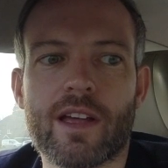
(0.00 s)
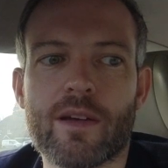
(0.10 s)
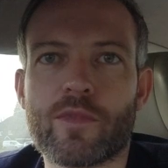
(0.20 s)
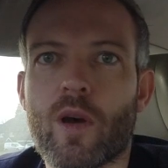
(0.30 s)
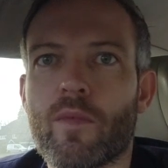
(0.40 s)

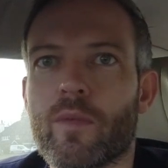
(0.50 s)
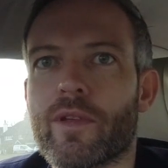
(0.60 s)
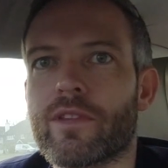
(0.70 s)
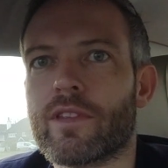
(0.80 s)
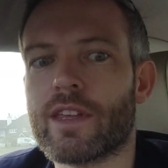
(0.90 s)
of
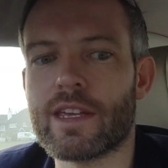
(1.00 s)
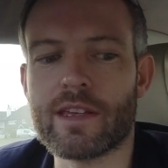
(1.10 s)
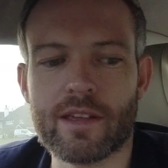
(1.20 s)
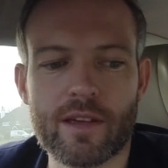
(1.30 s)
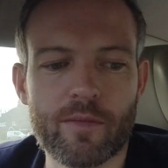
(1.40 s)
complement
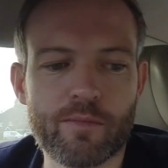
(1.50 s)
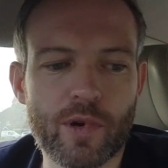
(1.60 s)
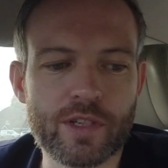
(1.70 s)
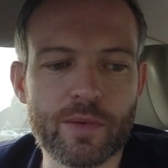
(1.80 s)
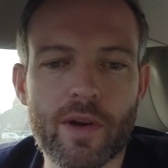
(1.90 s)
the
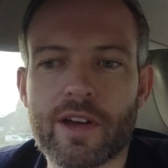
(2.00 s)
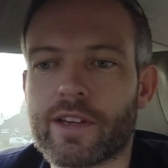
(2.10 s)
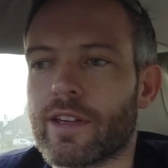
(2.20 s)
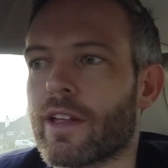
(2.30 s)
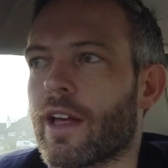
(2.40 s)
bodywork.